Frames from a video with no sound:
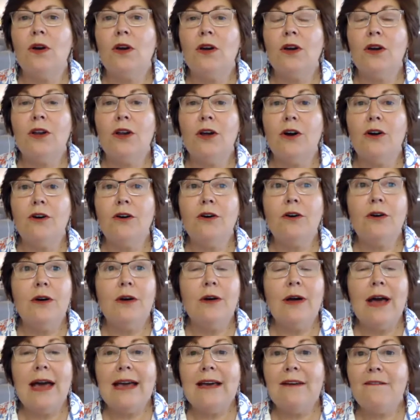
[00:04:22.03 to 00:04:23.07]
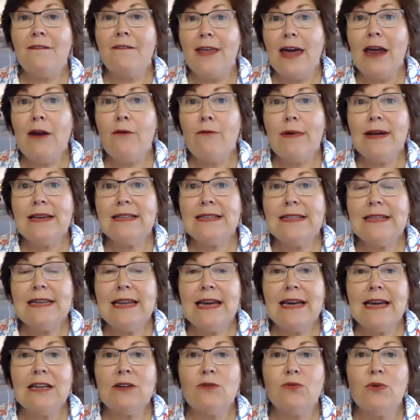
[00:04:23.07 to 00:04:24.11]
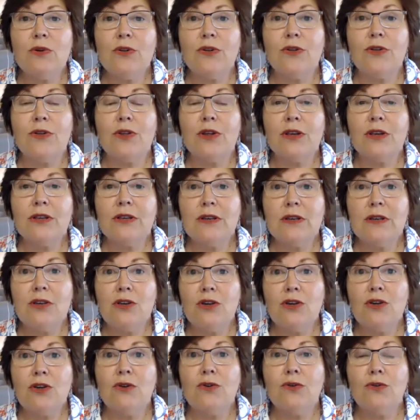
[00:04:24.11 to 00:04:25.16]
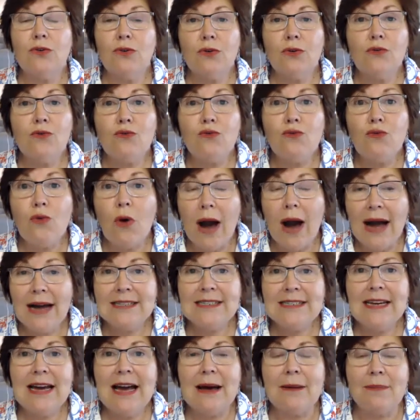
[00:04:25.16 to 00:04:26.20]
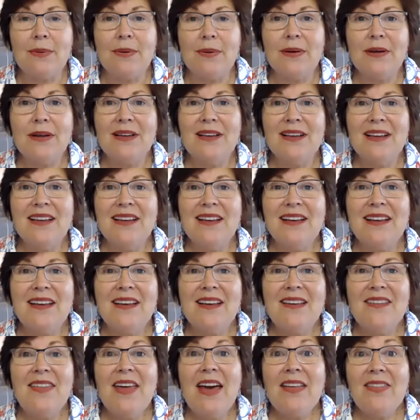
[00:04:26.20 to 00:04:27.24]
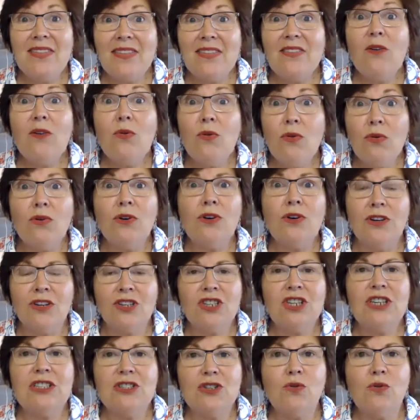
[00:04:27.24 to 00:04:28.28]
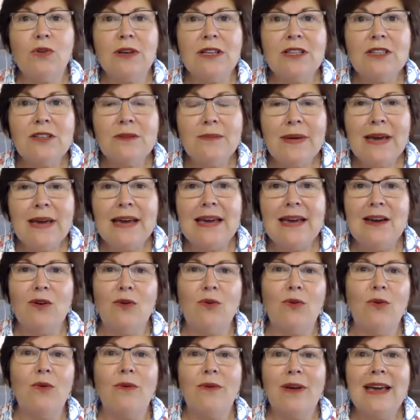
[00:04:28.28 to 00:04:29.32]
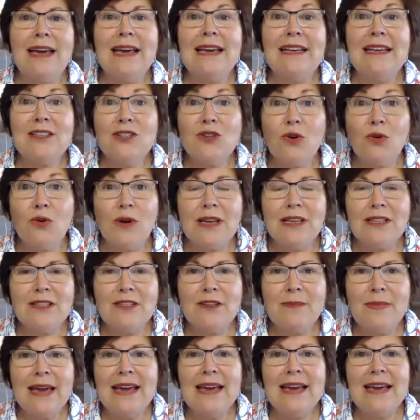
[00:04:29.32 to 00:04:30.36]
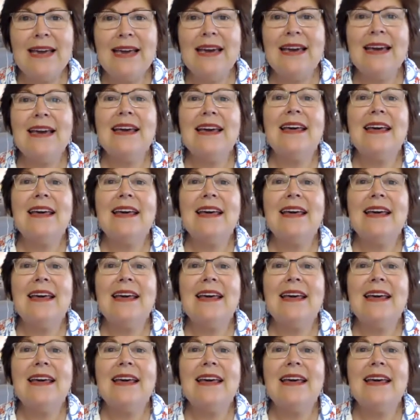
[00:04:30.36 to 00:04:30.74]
You know, if they resonate with you right up that, oh, she's talking to me or he's talking to me,